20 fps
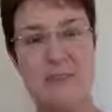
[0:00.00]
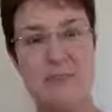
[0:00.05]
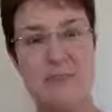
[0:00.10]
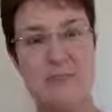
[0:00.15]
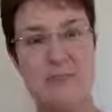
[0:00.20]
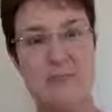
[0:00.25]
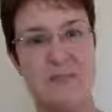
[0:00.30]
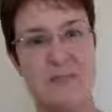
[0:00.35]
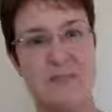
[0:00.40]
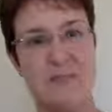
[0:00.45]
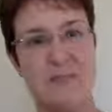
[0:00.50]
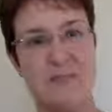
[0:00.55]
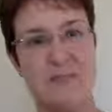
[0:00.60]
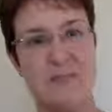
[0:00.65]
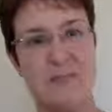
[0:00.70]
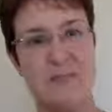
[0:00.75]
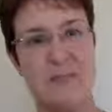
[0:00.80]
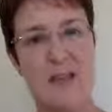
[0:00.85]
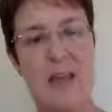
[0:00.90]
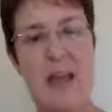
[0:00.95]
You
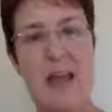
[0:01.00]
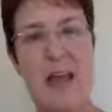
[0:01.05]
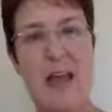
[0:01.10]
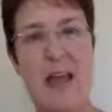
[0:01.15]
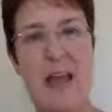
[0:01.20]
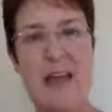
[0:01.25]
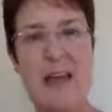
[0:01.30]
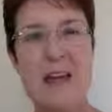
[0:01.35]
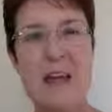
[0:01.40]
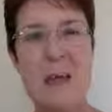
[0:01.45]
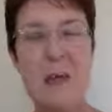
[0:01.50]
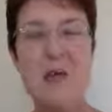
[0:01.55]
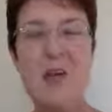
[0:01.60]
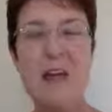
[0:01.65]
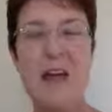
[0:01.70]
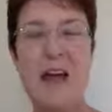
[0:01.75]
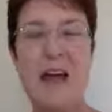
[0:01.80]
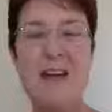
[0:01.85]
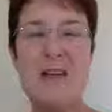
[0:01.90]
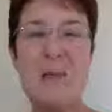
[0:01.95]
know, would you
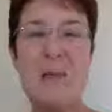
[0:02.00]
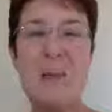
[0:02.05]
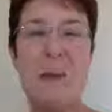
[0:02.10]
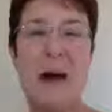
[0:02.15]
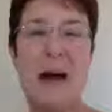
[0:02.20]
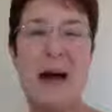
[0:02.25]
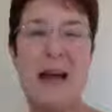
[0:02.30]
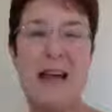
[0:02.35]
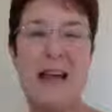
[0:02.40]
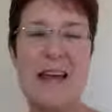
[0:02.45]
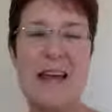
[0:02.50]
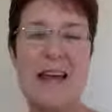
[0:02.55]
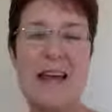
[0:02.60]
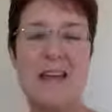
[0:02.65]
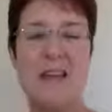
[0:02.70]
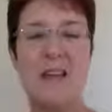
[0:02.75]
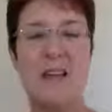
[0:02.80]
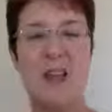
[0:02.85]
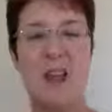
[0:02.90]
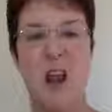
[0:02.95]
like to buy
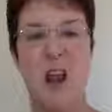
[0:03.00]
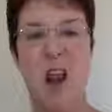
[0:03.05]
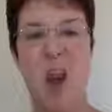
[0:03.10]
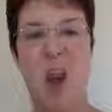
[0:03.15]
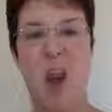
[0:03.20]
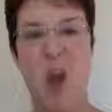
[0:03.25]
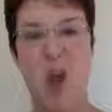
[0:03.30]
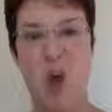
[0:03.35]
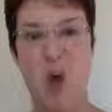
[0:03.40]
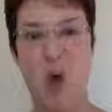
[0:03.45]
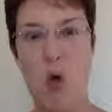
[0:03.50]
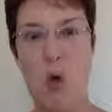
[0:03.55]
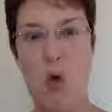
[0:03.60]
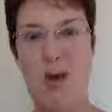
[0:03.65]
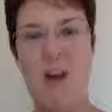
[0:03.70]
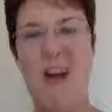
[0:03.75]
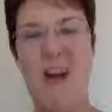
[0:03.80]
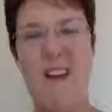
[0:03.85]
it? No.